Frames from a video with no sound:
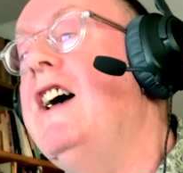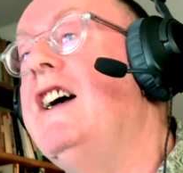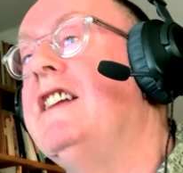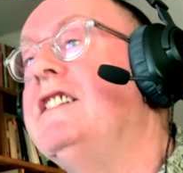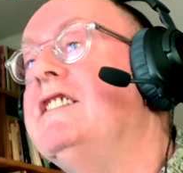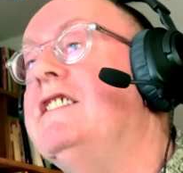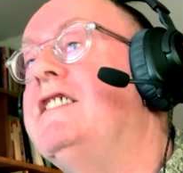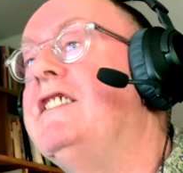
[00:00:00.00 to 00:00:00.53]

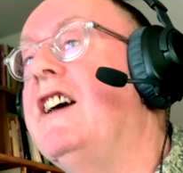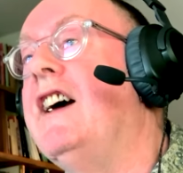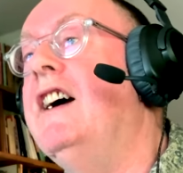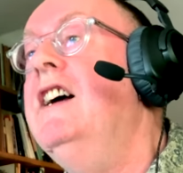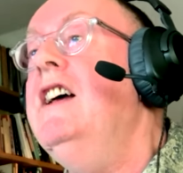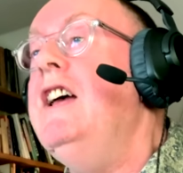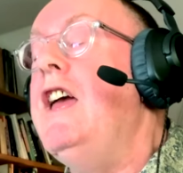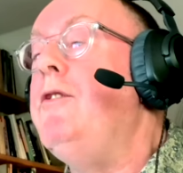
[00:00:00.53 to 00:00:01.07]
And
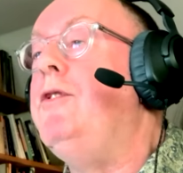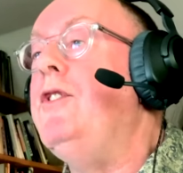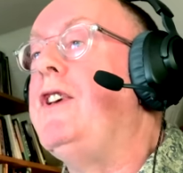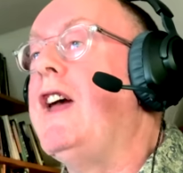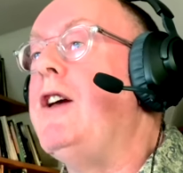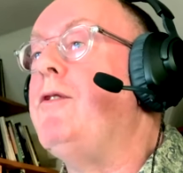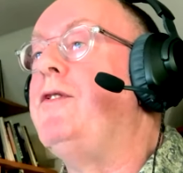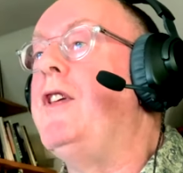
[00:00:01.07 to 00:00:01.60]
if you
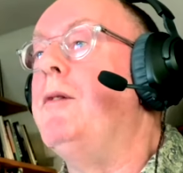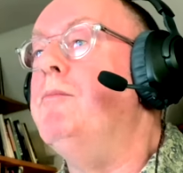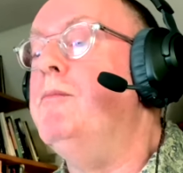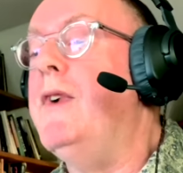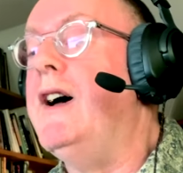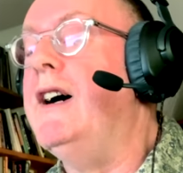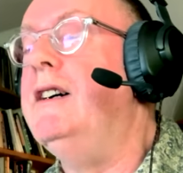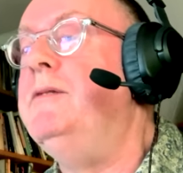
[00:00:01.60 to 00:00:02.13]
gave them
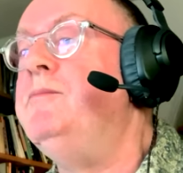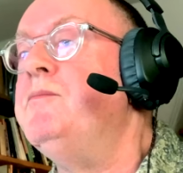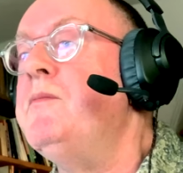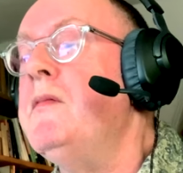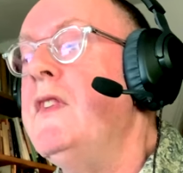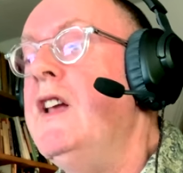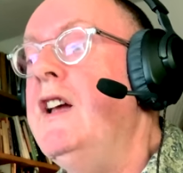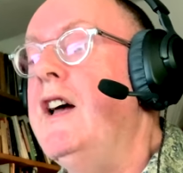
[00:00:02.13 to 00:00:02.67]

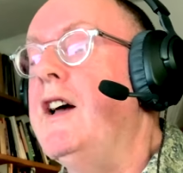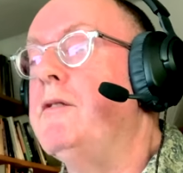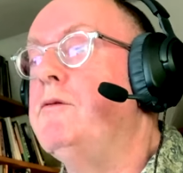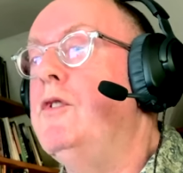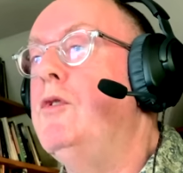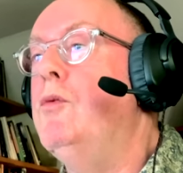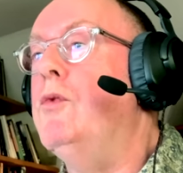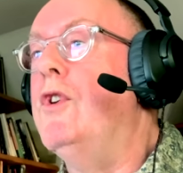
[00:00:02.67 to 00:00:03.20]

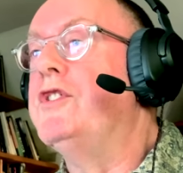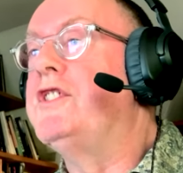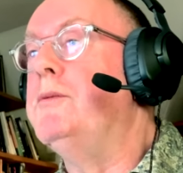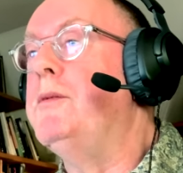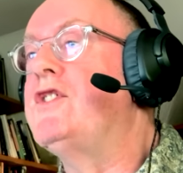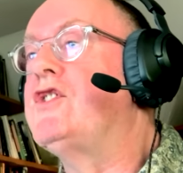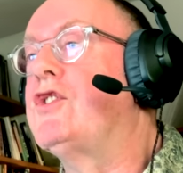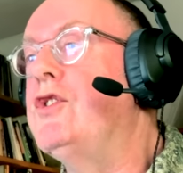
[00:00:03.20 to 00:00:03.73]
water
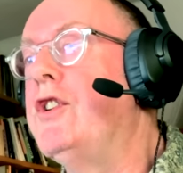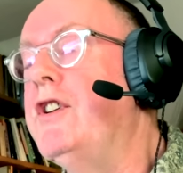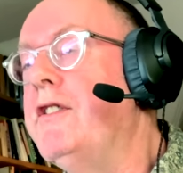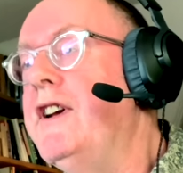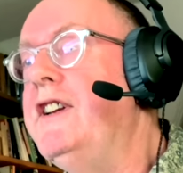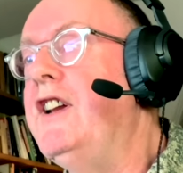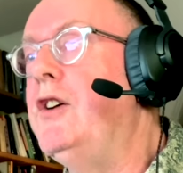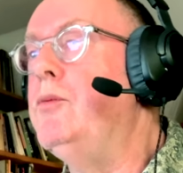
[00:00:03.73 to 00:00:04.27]
with sugar
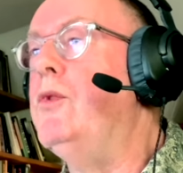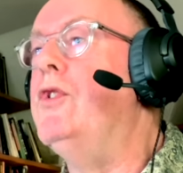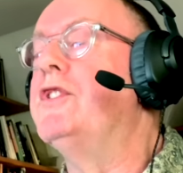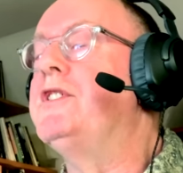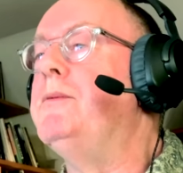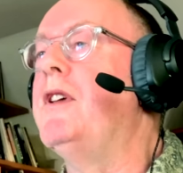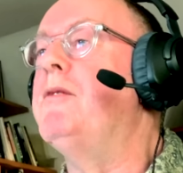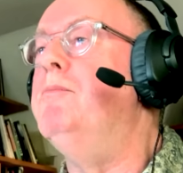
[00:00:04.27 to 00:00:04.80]
in and
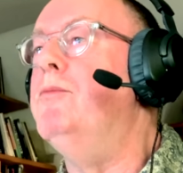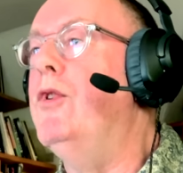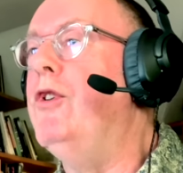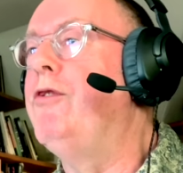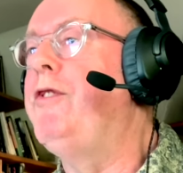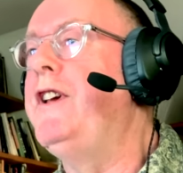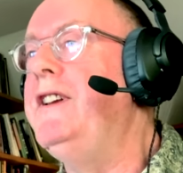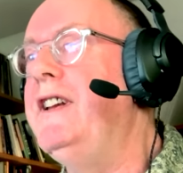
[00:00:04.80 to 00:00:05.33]
water with
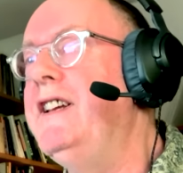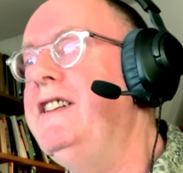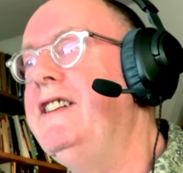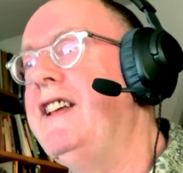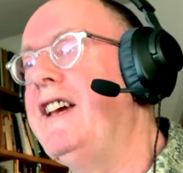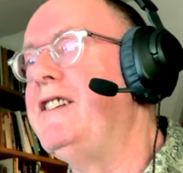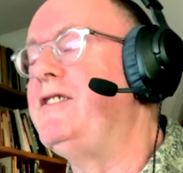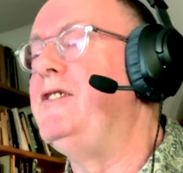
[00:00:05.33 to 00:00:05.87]
morphine in,
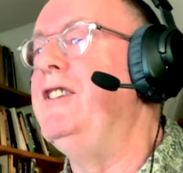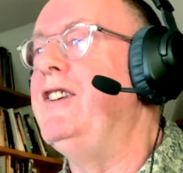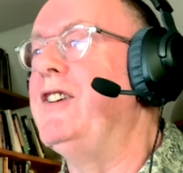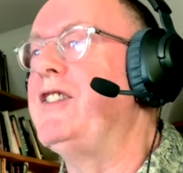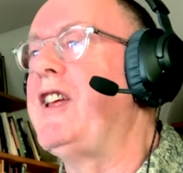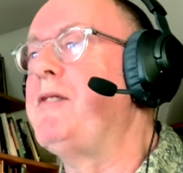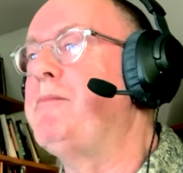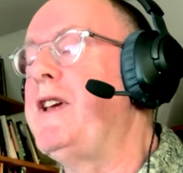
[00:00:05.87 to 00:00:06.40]
they
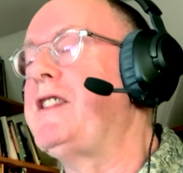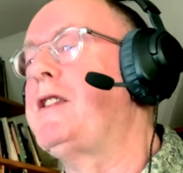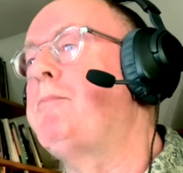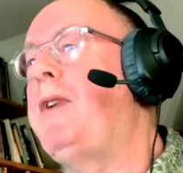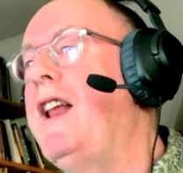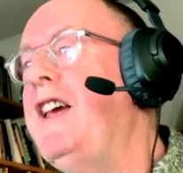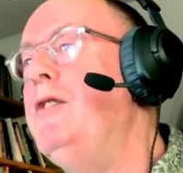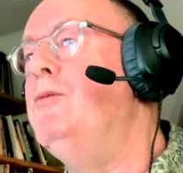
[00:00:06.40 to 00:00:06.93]
pick the
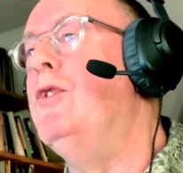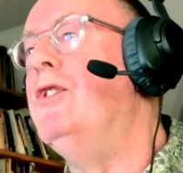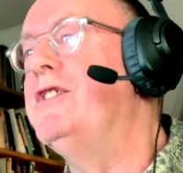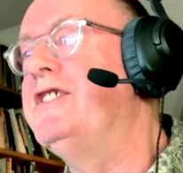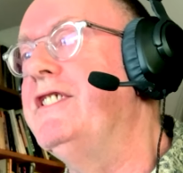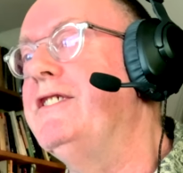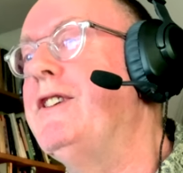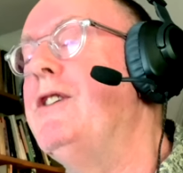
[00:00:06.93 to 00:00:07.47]
plain
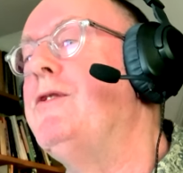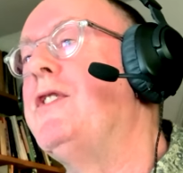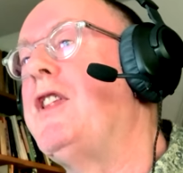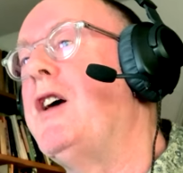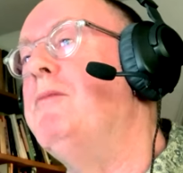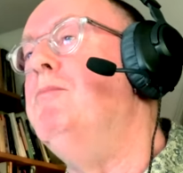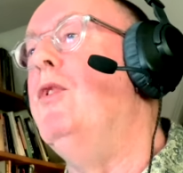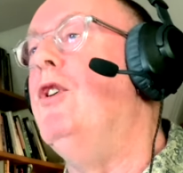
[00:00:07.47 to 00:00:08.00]
water over
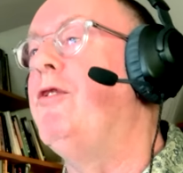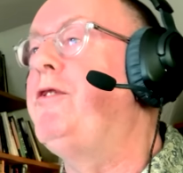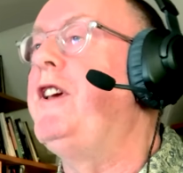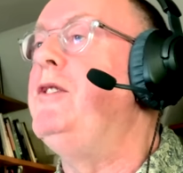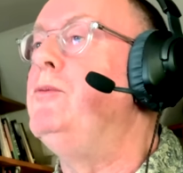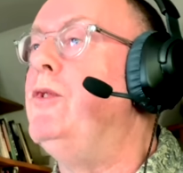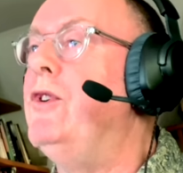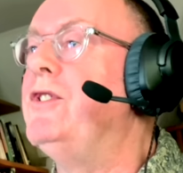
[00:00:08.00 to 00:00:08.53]
the
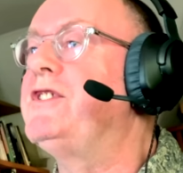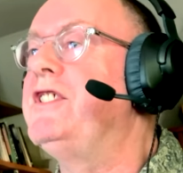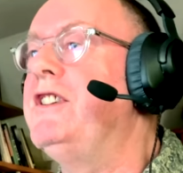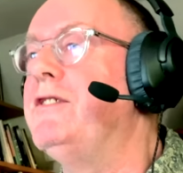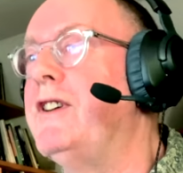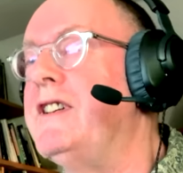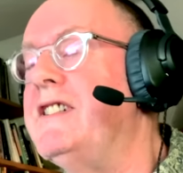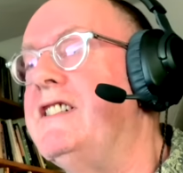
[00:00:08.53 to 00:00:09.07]
morphine
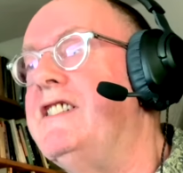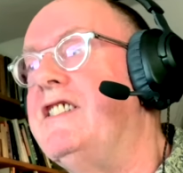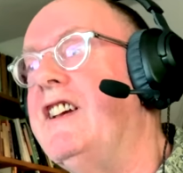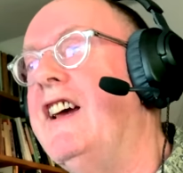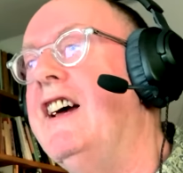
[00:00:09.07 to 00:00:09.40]
water, and